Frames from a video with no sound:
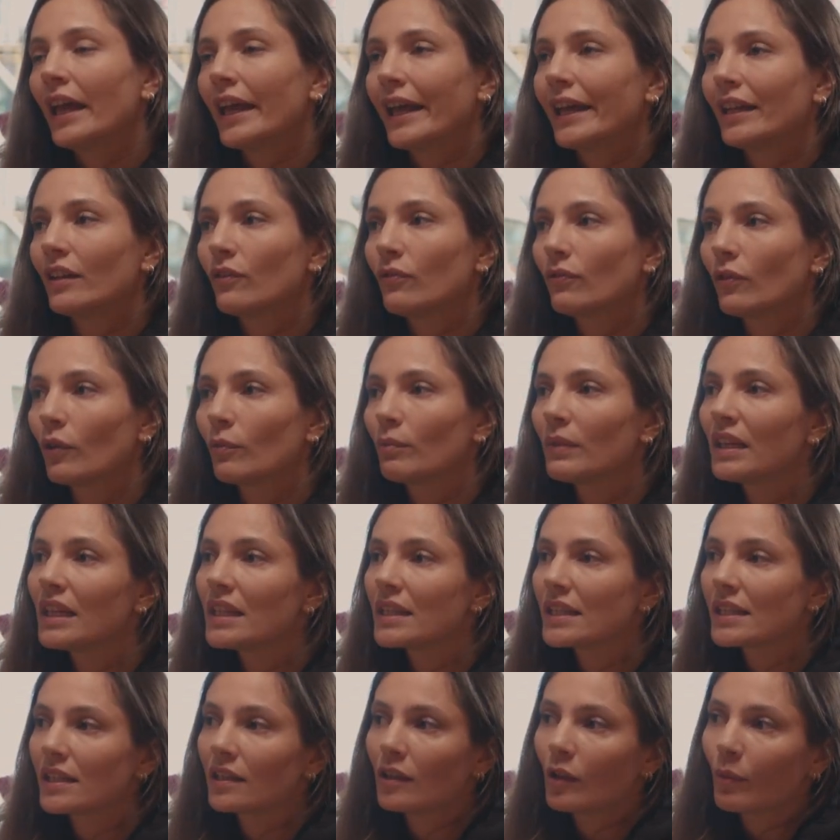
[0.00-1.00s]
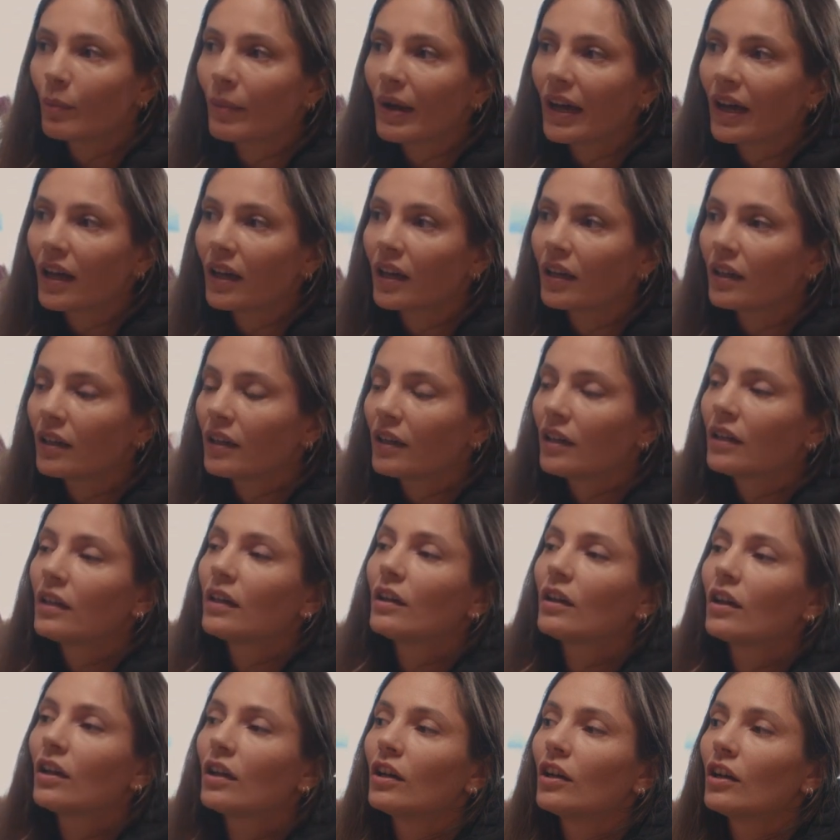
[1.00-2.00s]
And for me, cinema,
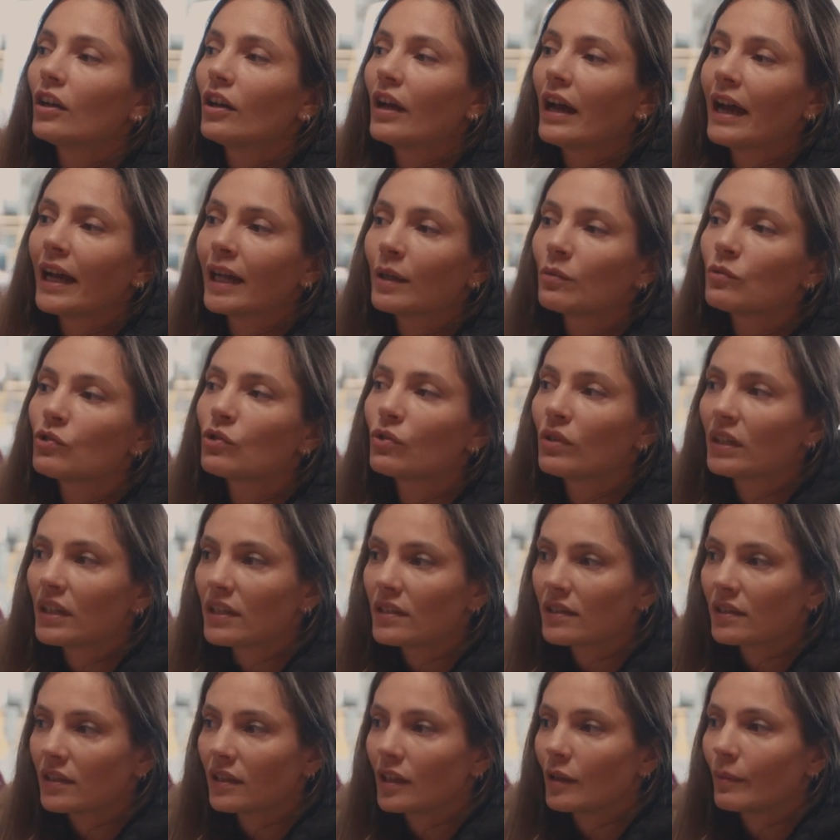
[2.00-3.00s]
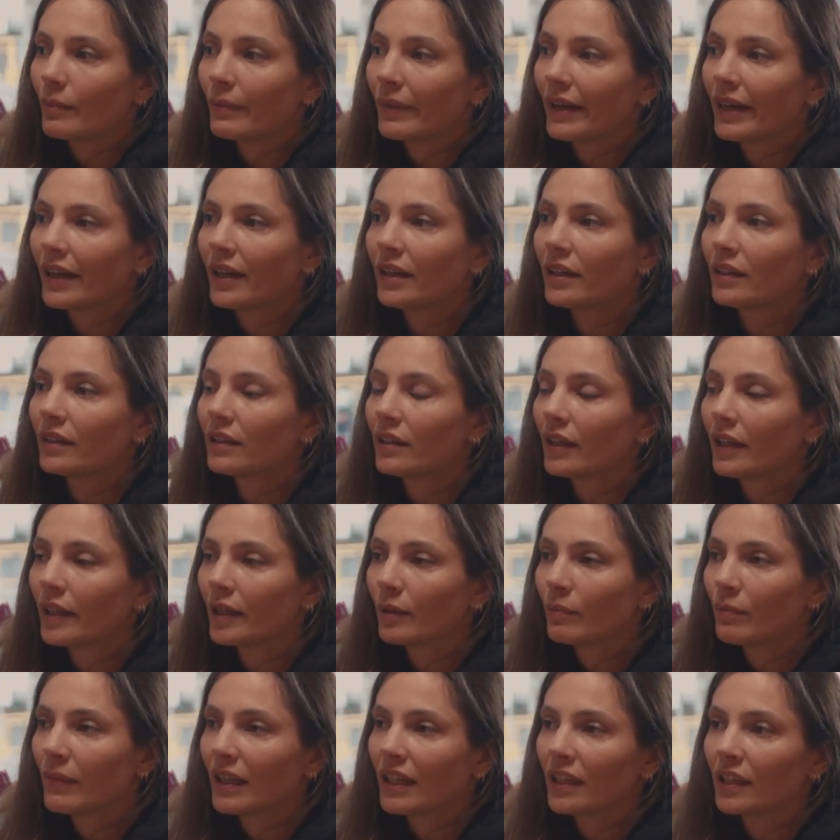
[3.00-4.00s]
I'm doing cinema,
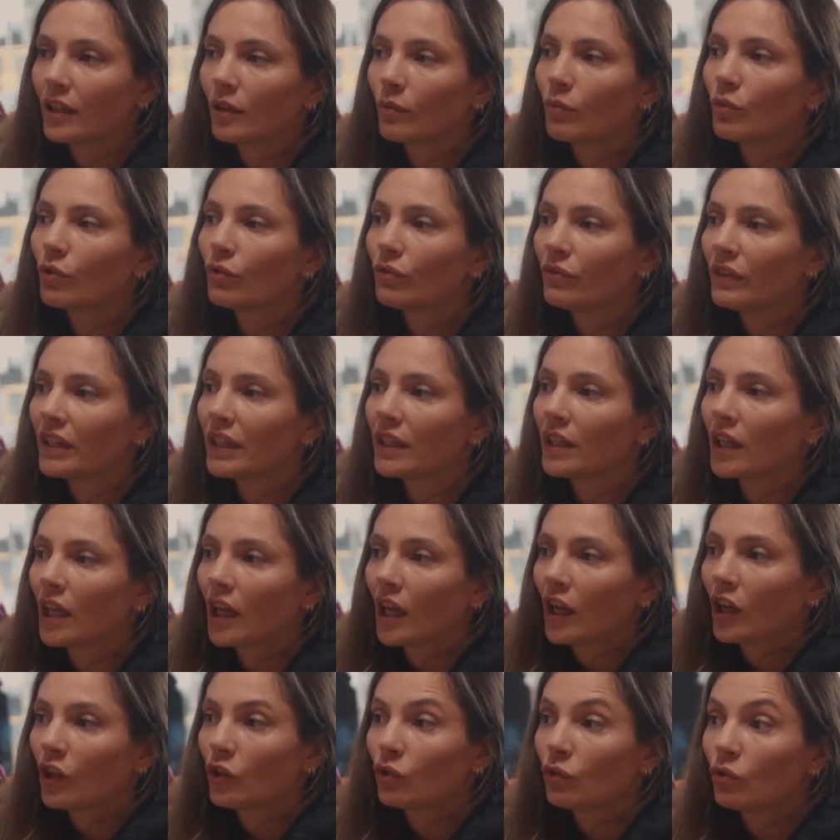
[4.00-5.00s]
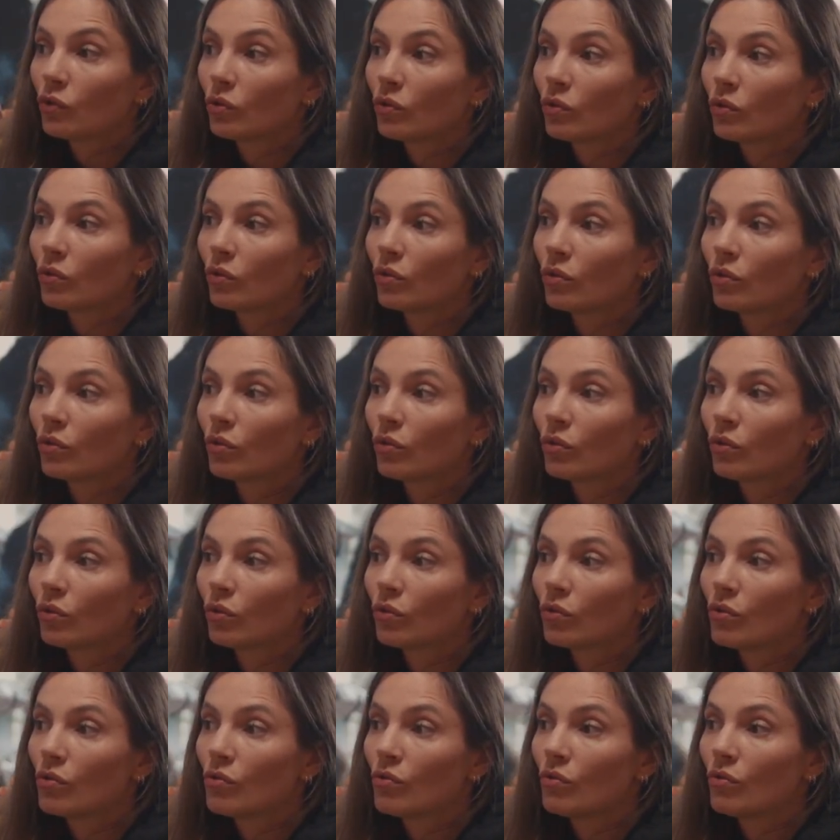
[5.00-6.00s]
I'm making movie, to
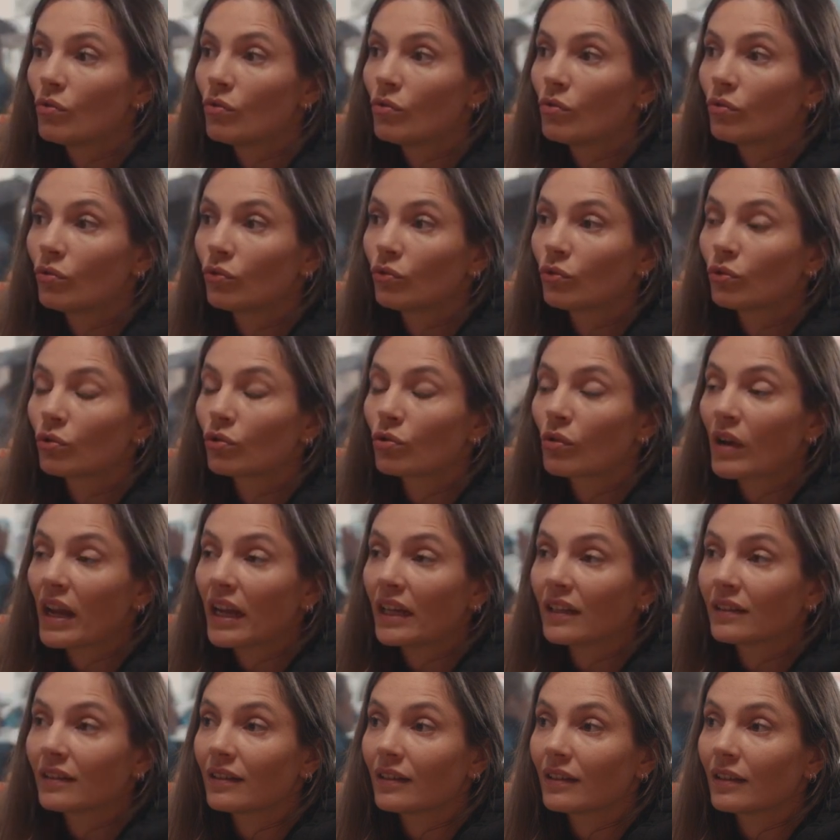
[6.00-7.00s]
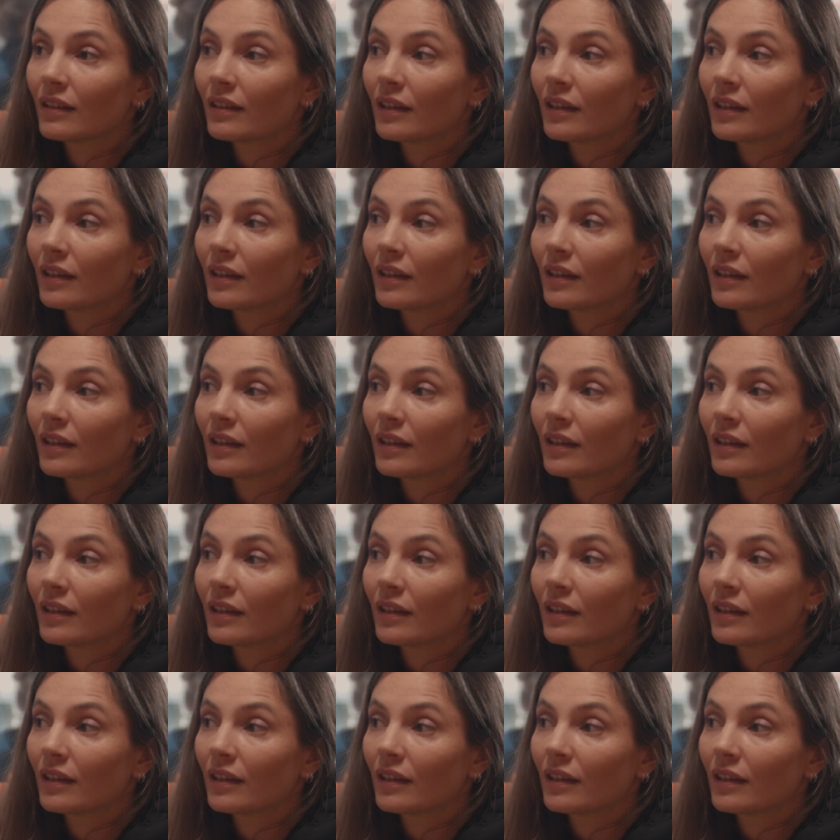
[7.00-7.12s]
create